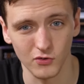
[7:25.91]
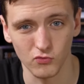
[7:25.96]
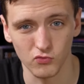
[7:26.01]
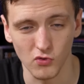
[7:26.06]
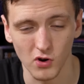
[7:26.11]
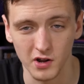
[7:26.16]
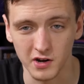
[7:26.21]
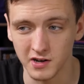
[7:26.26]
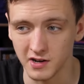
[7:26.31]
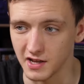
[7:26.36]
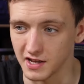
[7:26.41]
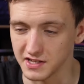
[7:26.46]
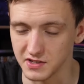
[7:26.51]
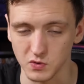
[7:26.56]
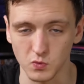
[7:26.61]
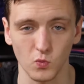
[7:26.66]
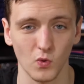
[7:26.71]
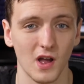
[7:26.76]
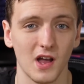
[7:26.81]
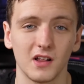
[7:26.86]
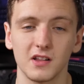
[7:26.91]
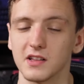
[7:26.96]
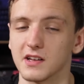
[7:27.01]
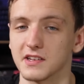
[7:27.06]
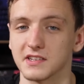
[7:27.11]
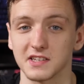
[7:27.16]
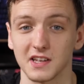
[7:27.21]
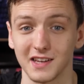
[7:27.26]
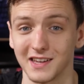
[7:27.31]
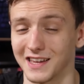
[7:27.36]
to run as well
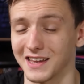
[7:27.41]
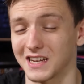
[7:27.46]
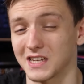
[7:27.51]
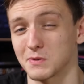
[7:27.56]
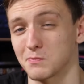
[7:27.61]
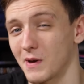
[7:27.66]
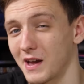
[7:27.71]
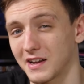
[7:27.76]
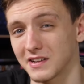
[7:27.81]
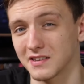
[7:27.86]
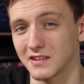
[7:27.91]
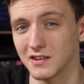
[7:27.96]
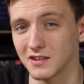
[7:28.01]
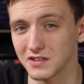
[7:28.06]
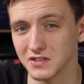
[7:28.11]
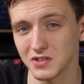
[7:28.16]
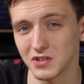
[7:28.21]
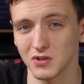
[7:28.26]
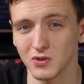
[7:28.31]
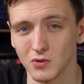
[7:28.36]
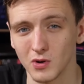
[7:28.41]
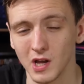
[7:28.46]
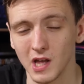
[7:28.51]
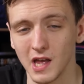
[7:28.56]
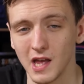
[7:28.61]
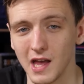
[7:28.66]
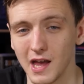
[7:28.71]
as I expected it to.